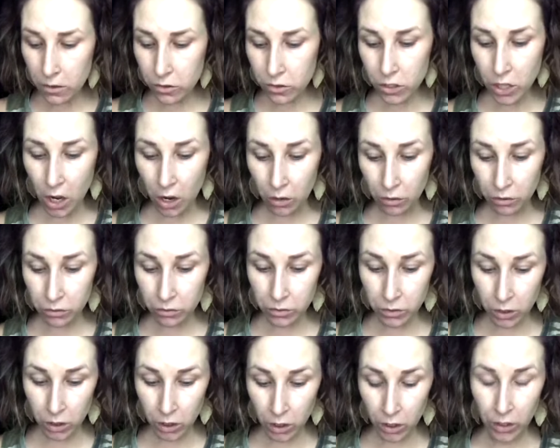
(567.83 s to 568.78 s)
So
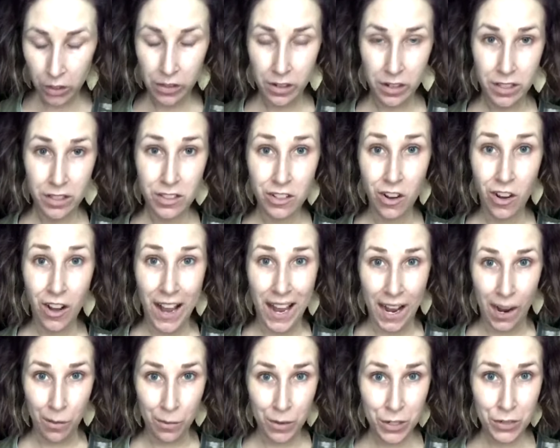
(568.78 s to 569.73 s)
you guys saw
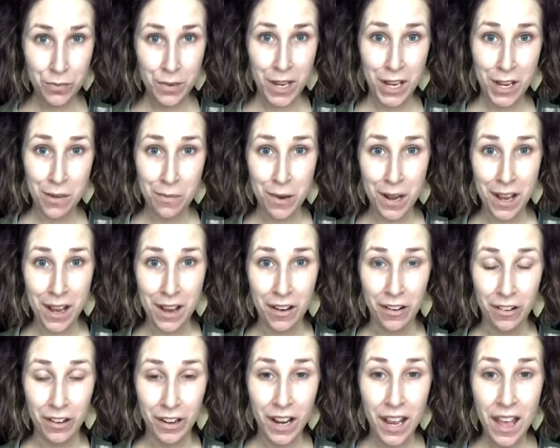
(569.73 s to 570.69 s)
how much makeup I
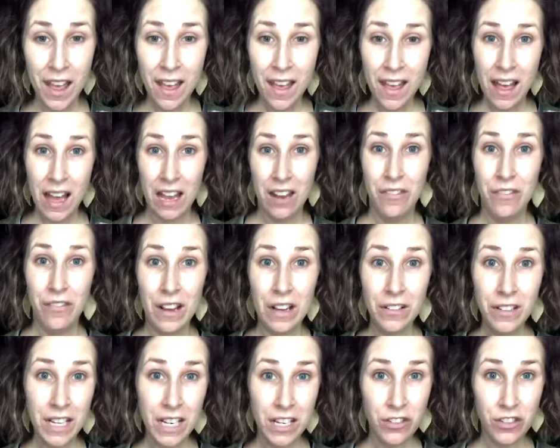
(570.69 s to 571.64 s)
had on. I had
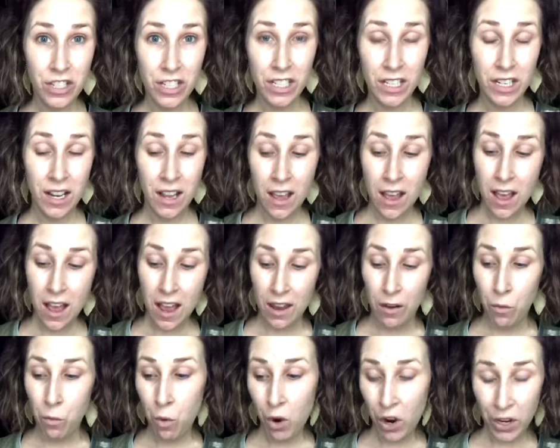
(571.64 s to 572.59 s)
foundation,
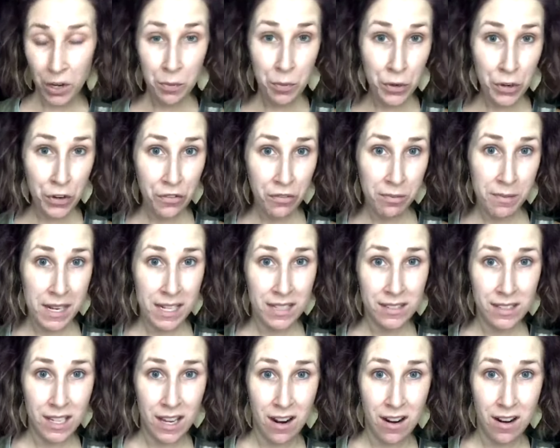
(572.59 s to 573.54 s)
I had waterproof
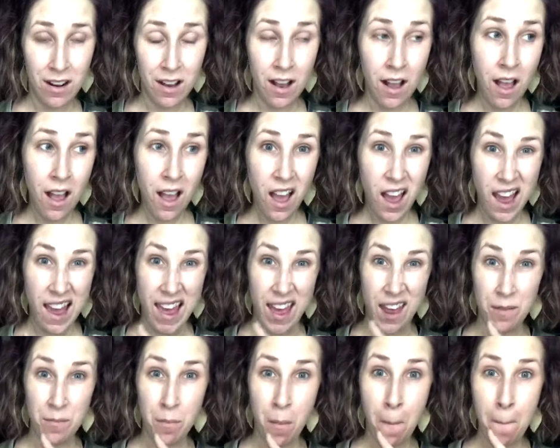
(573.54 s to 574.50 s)
mascara, I
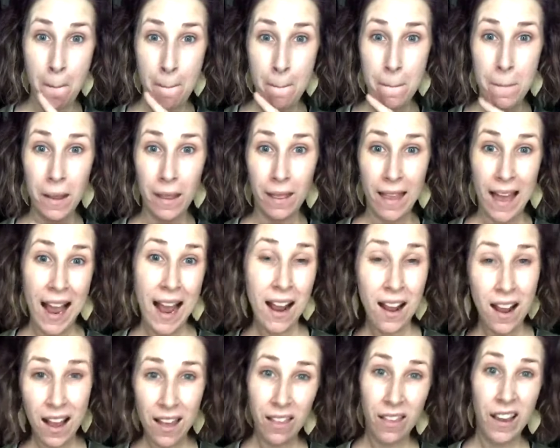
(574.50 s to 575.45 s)
had
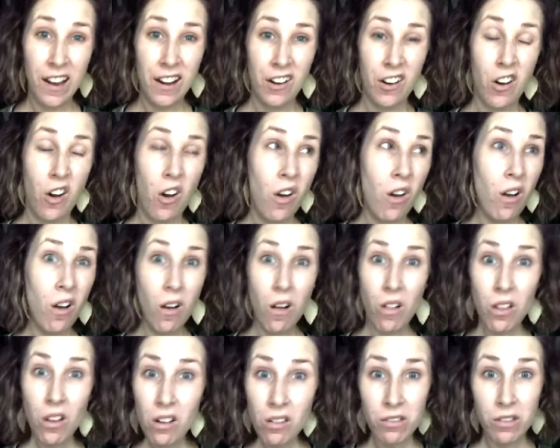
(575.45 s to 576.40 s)
black eyeliner
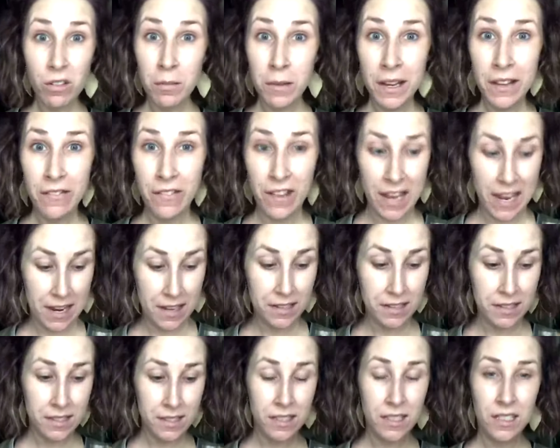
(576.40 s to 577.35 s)
all over my
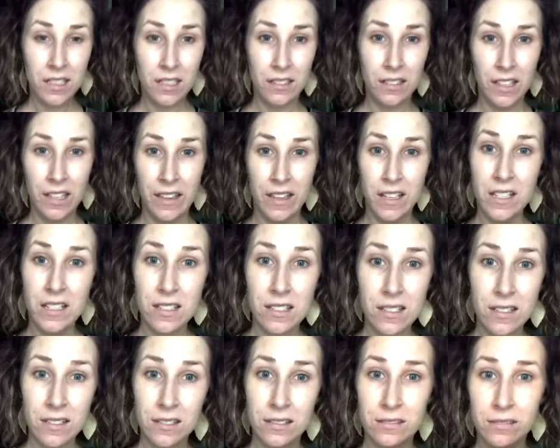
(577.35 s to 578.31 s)
face. And look at
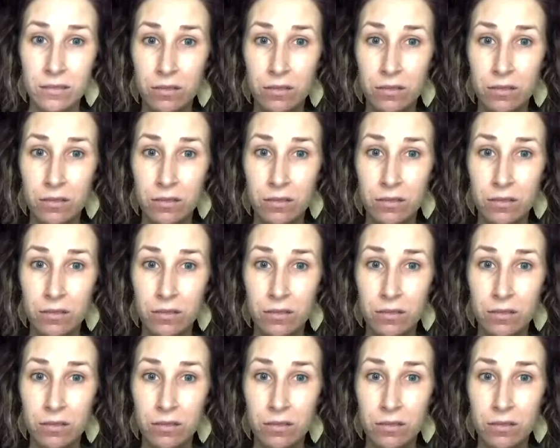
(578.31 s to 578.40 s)
this.